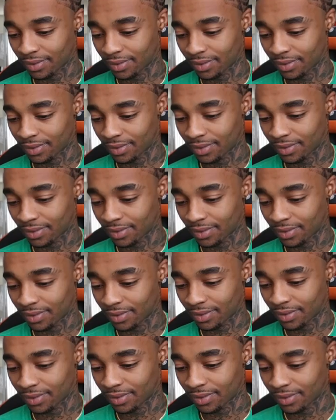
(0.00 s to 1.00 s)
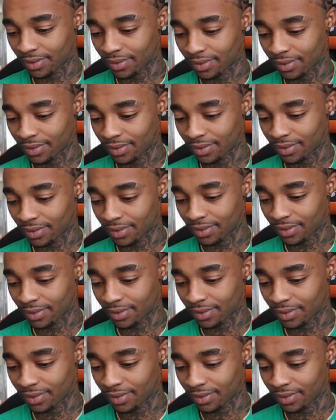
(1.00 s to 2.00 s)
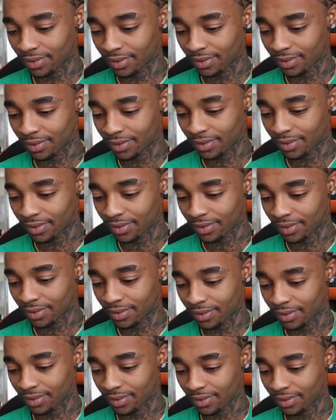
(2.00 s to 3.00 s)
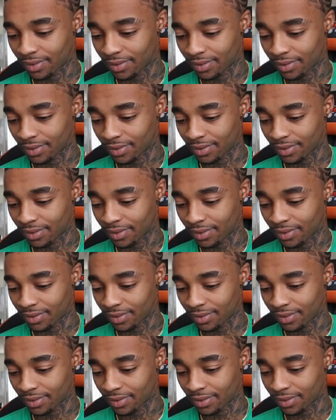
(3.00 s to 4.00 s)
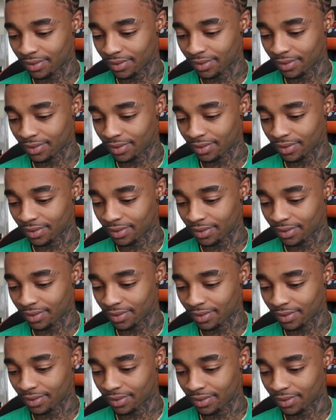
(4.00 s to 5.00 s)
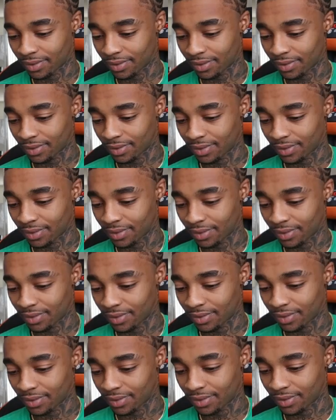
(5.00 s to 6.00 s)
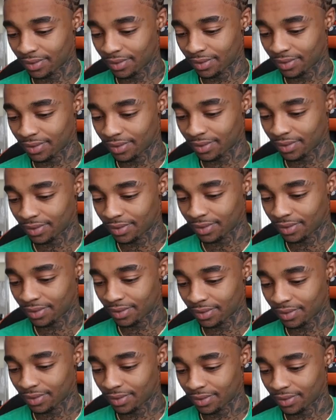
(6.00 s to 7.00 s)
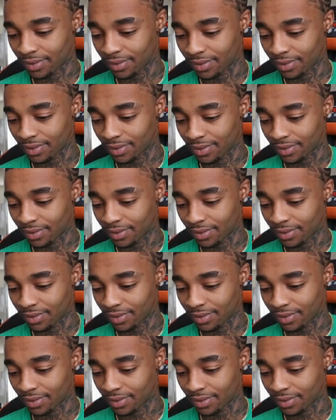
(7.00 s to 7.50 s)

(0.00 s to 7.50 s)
No words are spoken by the person on screen.